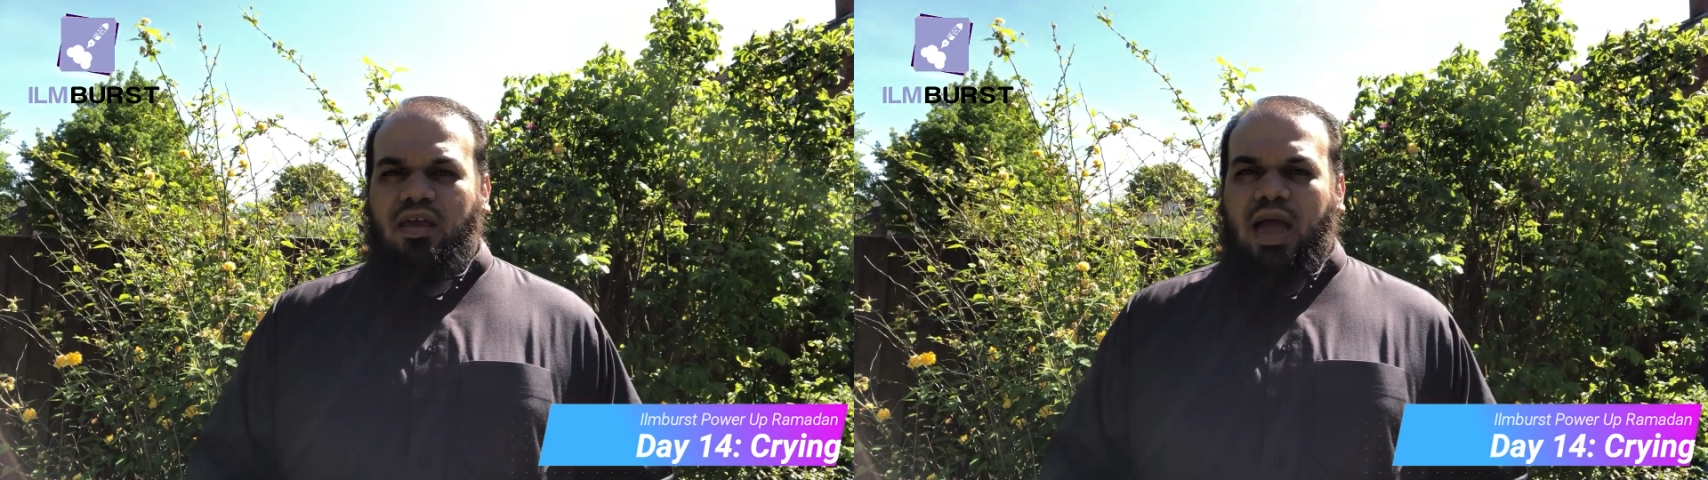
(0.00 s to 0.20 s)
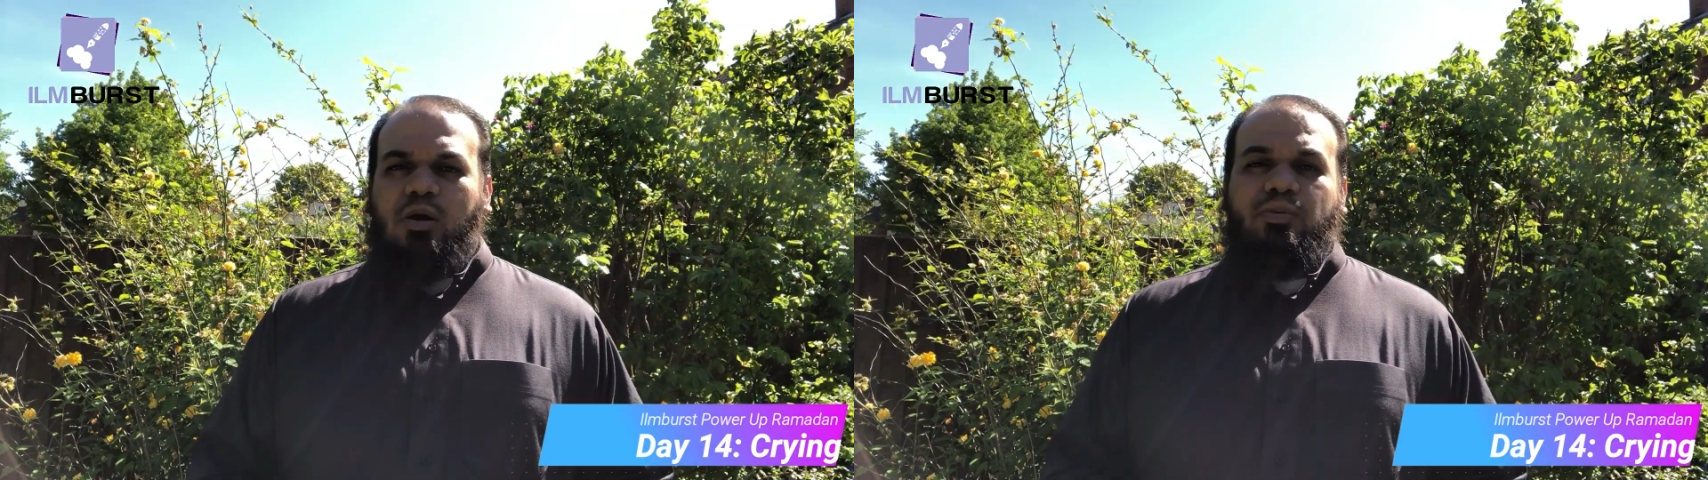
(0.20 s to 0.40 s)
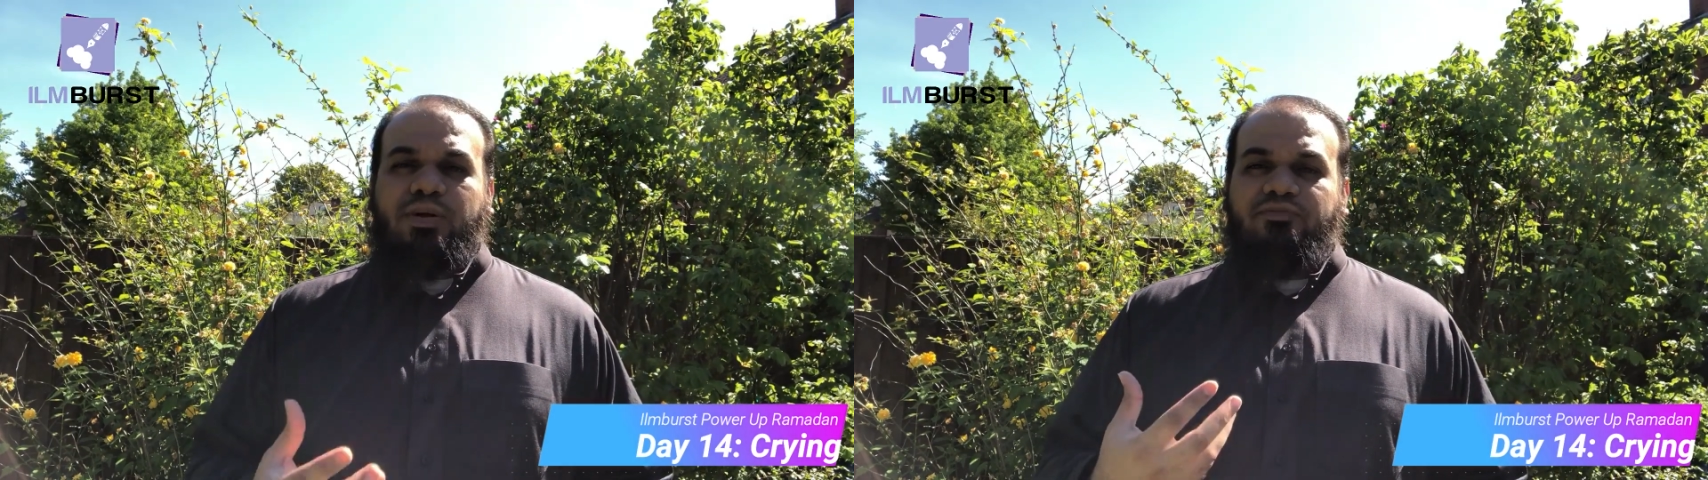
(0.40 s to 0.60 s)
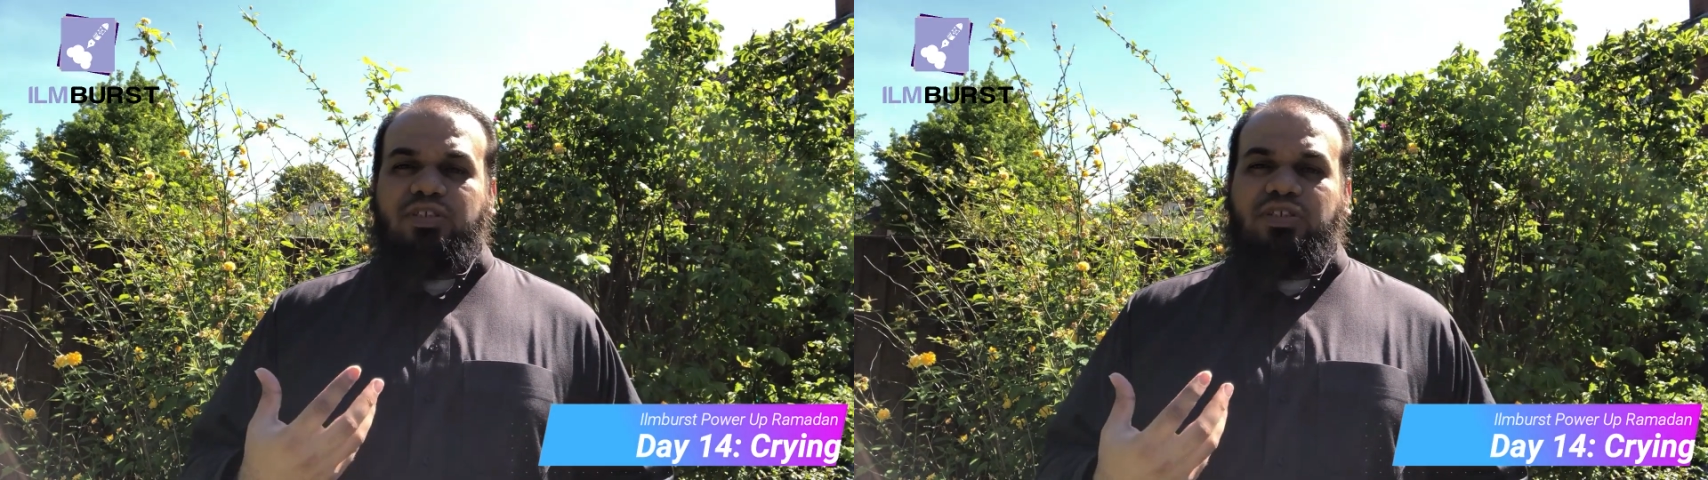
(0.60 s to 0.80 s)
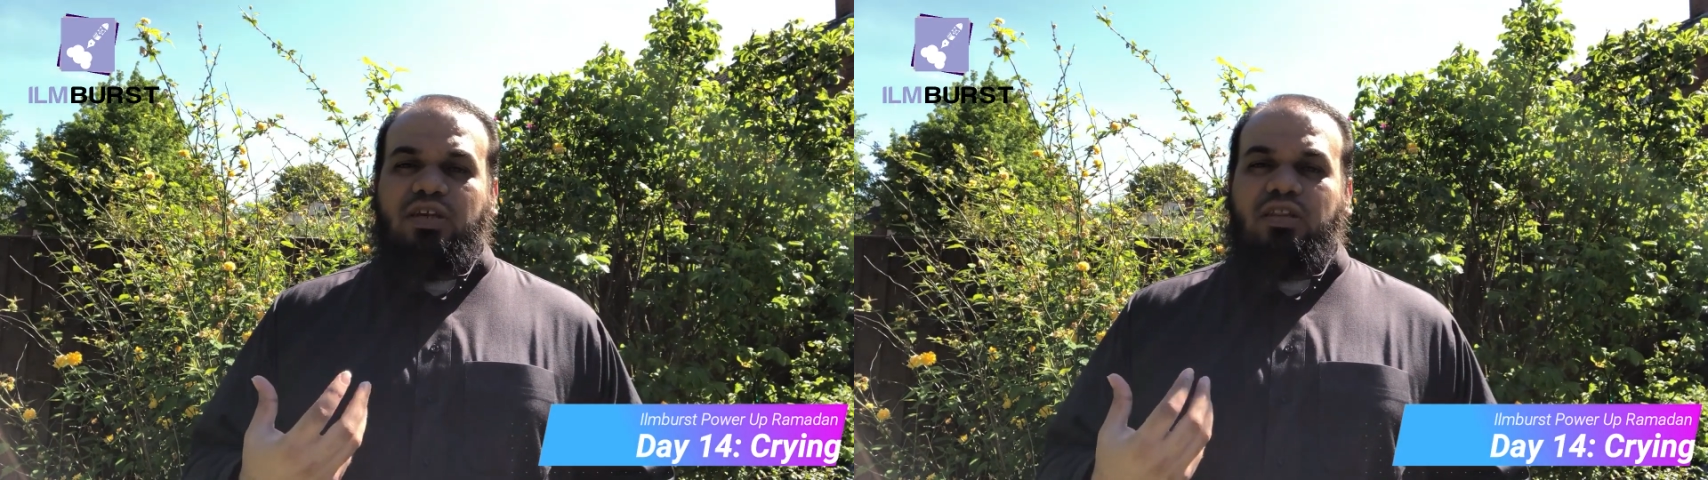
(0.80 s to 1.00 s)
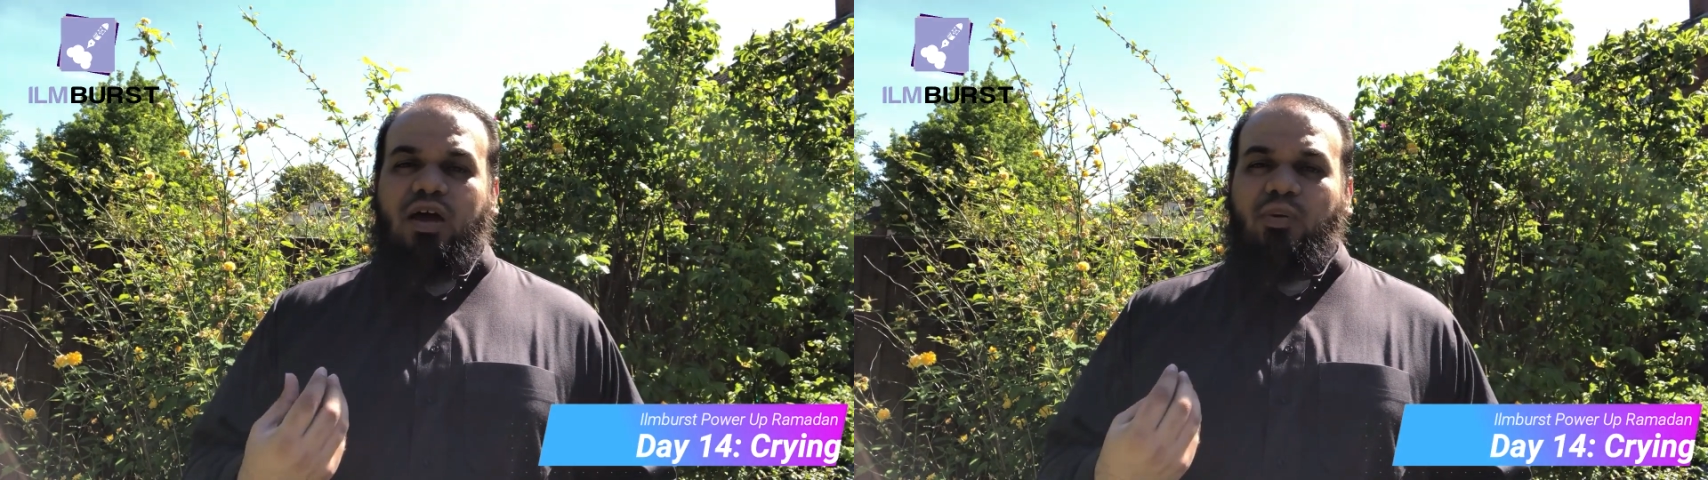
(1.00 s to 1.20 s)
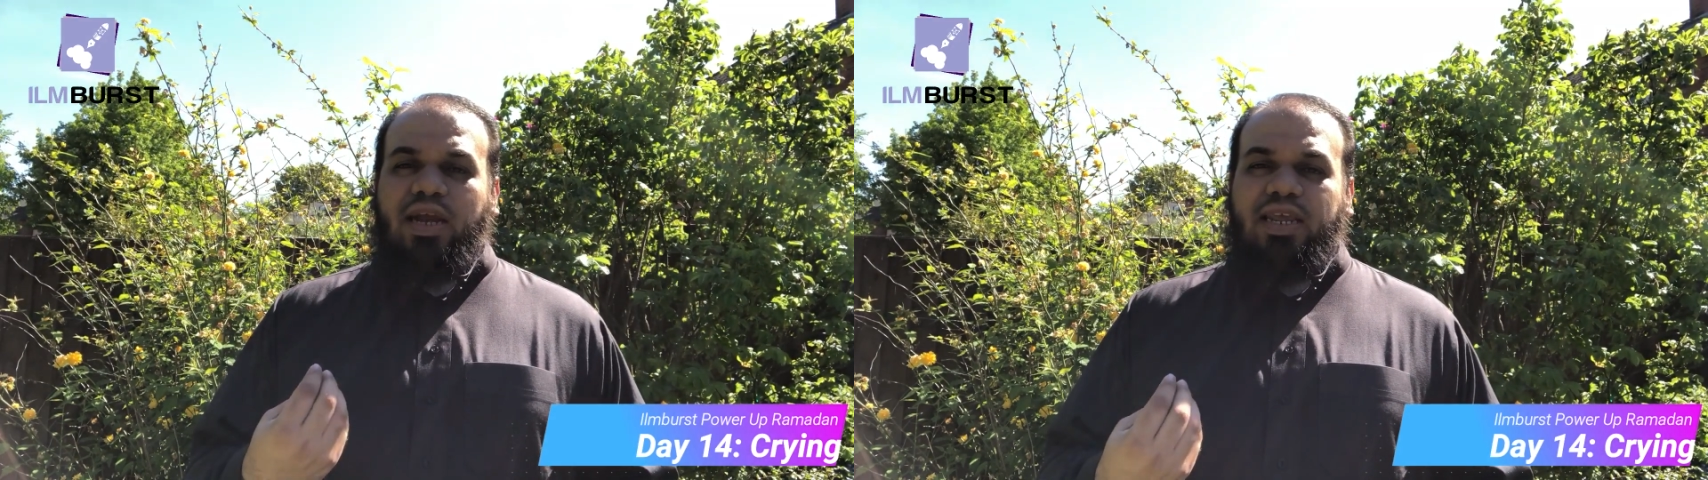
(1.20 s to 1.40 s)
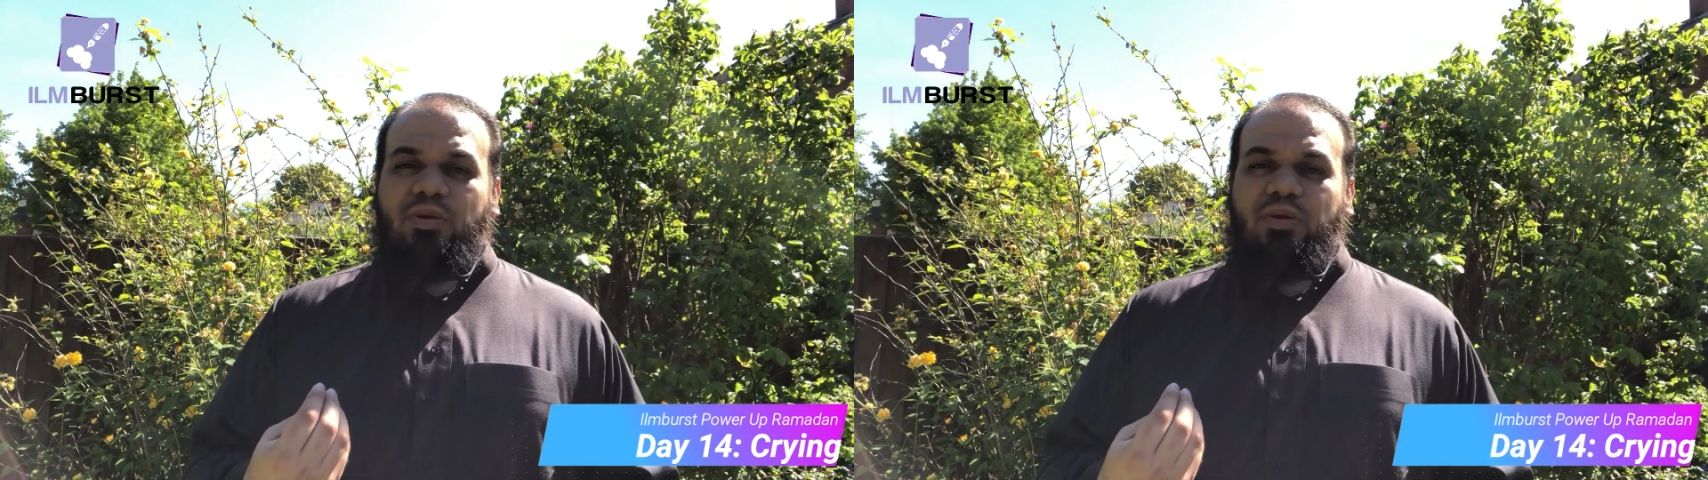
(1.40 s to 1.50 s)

Our Prophet sallallahu alaihi